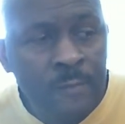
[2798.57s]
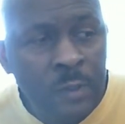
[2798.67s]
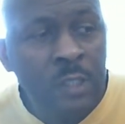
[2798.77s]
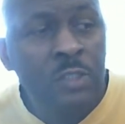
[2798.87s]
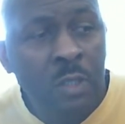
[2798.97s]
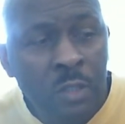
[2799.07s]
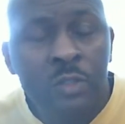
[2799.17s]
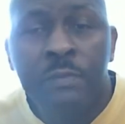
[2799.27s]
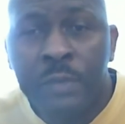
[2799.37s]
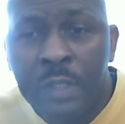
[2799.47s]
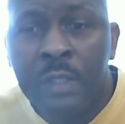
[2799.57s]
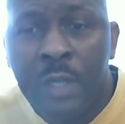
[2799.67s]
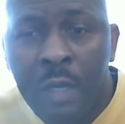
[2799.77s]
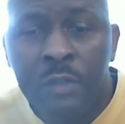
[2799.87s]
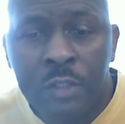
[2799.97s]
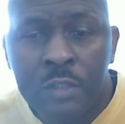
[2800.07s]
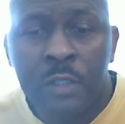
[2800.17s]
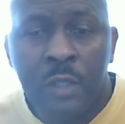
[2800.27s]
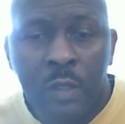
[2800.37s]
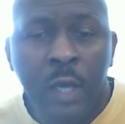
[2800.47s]
He's going to bring down his
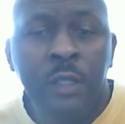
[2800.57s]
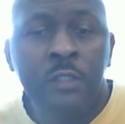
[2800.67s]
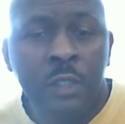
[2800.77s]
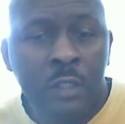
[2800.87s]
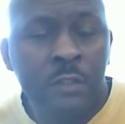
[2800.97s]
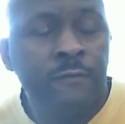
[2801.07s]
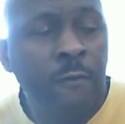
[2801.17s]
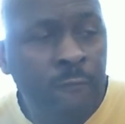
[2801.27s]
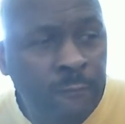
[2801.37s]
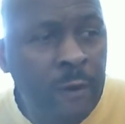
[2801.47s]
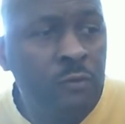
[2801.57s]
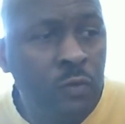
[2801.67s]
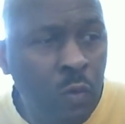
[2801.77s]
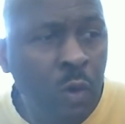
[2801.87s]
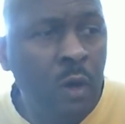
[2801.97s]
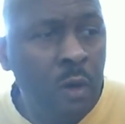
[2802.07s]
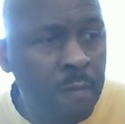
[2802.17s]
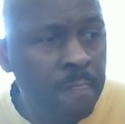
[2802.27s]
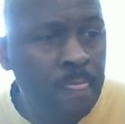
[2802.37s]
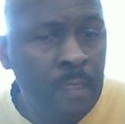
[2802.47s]
angels for to war.
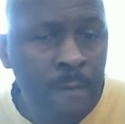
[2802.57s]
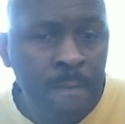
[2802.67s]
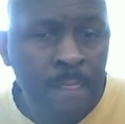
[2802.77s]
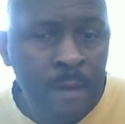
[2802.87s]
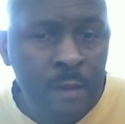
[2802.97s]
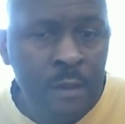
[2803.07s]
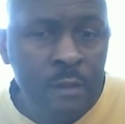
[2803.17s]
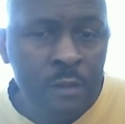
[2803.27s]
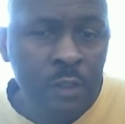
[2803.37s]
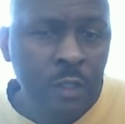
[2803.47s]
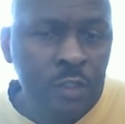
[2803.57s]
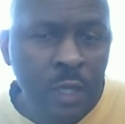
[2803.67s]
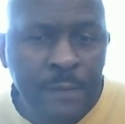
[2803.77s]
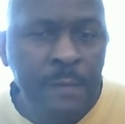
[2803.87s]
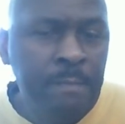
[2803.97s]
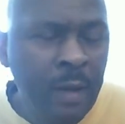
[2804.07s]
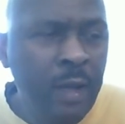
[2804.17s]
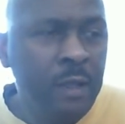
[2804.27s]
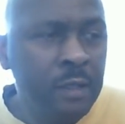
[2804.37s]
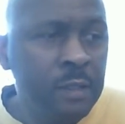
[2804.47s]
Just keep in
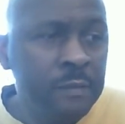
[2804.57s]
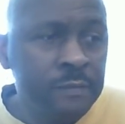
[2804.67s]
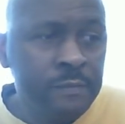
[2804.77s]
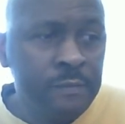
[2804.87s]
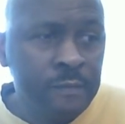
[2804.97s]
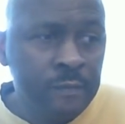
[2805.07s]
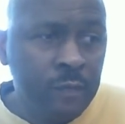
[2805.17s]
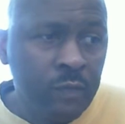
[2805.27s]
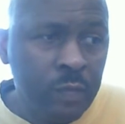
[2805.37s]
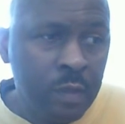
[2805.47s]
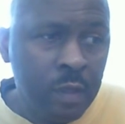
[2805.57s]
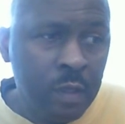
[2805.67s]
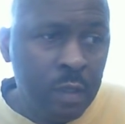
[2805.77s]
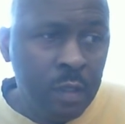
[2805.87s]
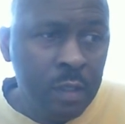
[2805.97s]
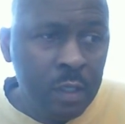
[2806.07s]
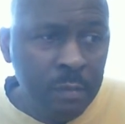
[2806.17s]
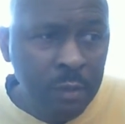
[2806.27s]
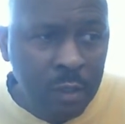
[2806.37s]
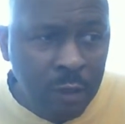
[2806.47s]
mind, in the
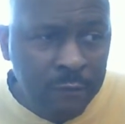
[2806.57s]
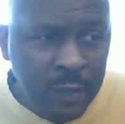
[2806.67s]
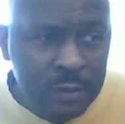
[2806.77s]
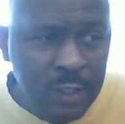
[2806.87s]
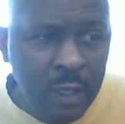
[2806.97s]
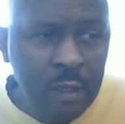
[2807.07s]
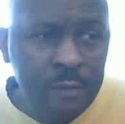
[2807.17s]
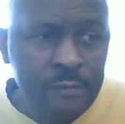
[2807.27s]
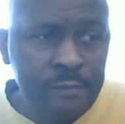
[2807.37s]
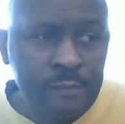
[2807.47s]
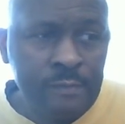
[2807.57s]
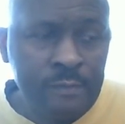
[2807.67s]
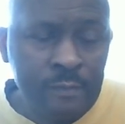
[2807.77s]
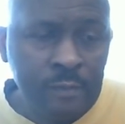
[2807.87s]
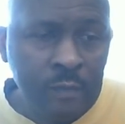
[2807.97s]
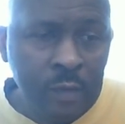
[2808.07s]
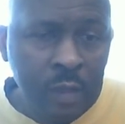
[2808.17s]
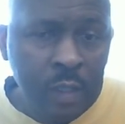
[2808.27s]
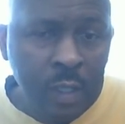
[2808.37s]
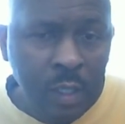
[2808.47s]
book of Isaiah,
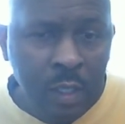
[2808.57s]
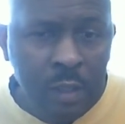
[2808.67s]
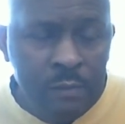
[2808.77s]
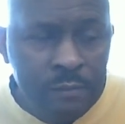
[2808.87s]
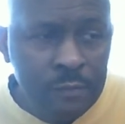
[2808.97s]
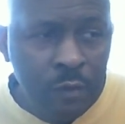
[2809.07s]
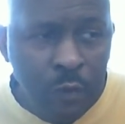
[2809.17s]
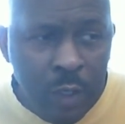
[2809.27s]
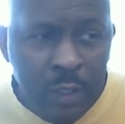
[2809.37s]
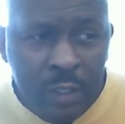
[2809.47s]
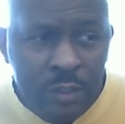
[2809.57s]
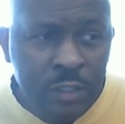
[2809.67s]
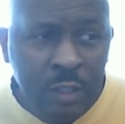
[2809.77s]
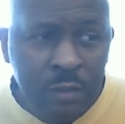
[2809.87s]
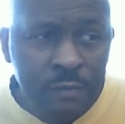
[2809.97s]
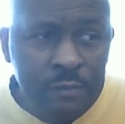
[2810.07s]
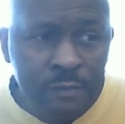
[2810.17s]
uh, one angel